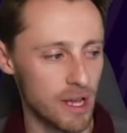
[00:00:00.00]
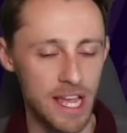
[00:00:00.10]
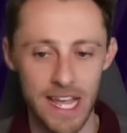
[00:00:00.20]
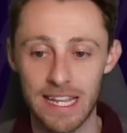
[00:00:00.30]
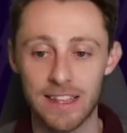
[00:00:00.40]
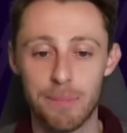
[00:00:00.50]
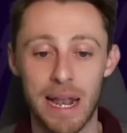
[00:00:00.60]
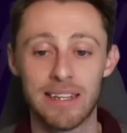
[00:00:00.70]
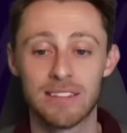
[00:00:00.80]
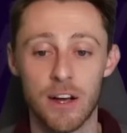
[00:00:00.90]
in the
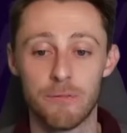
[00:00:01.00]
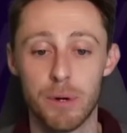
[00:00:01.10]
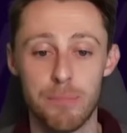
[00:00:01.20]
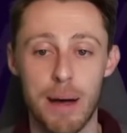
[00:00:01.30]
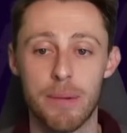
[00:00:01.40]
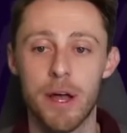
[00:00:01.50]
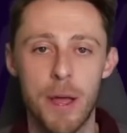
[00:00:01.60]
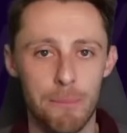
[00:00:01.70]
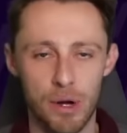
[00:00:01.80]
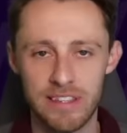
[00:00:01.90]
place of Mabama.
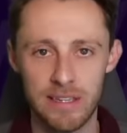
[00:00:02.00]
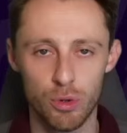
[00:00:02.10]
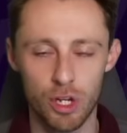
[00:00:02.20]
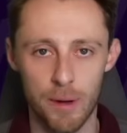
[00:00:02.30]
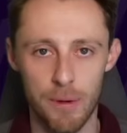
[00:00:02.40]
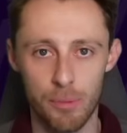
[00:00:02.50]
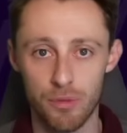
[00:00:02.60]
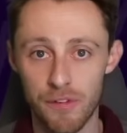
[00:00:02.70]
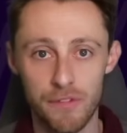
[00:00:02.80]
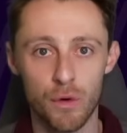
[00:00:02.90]
My team will come up with a
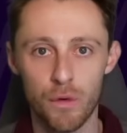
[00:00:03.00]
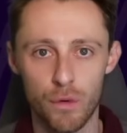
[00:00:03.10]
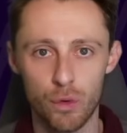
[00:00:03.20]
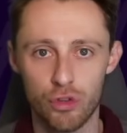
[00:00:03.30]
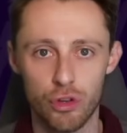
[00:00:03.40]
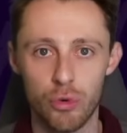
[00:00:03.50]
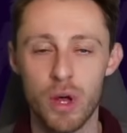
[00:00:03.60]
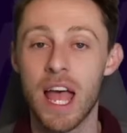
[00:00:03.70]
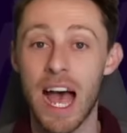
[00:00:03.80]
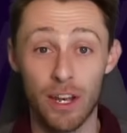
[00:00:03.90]
4-4-2,
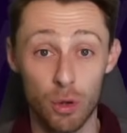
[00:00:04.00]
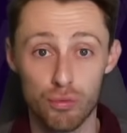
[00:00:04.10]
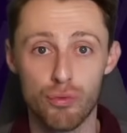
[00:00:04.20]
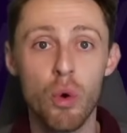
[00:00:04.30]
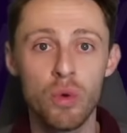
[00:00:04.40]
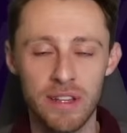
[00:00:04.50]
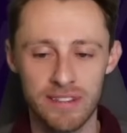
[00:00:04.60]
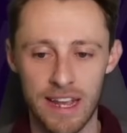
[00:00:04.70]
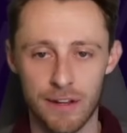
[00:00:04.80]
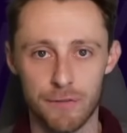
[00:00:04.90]
and I'll roll the
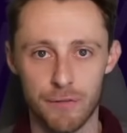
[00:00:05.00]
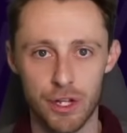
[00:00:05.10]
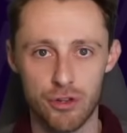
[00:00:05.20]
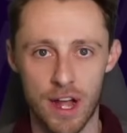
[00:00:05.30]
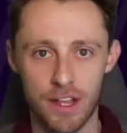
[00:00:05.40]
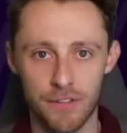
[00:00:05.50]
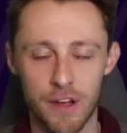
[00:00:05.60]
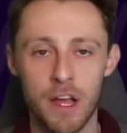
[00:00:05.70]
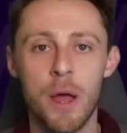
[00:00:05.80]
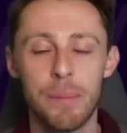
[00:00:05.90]
second free transfer
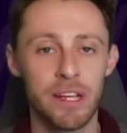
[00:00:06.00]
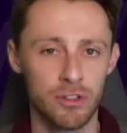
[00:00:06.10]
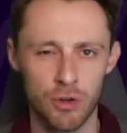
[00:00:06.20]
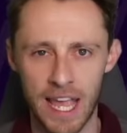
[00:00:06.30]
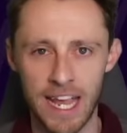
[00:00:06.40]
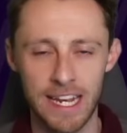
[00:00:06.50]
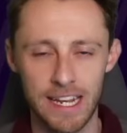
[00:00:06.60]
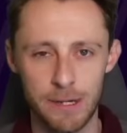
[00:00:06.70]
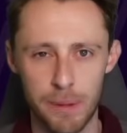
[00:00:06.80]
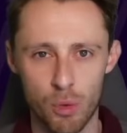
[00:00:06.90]
because I'll gain a little
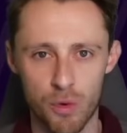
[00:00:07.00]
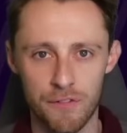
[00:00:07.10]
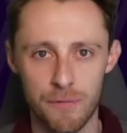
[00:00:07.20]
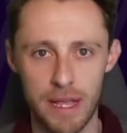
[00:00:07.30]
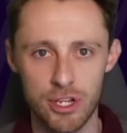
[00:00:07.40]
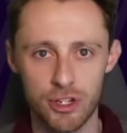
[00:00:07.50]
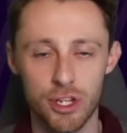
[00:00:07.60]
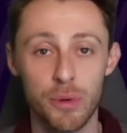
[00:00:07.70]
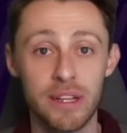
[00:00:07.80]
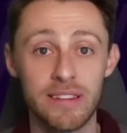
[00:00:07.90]
bit more information going
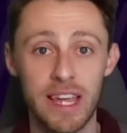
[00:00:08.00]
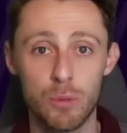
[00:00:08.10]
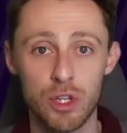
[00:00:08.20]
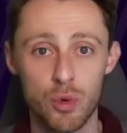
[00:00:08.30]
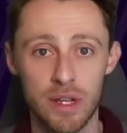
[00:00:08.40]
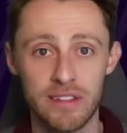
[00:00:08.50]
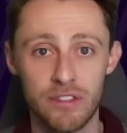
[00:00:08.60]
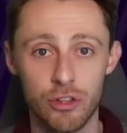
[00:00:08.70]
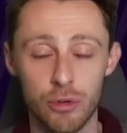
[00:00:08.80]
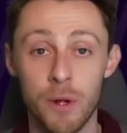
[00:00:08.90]
into game week
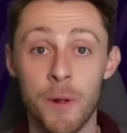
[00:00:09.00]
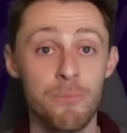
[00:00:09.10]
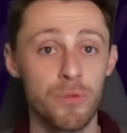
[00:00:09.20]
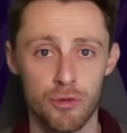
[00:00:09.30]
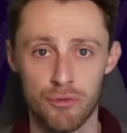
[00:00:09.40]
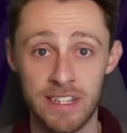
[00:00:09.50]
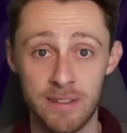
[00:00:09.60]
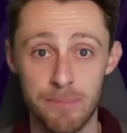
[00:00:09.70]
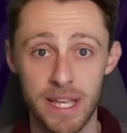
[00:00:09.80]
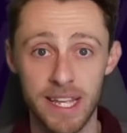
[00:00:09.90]
22. The reason
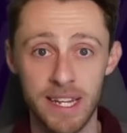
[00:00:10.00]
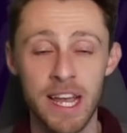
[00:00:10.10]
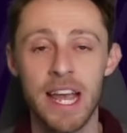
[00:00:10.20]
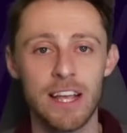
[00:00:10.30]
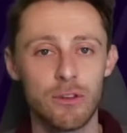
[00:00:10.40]
being is we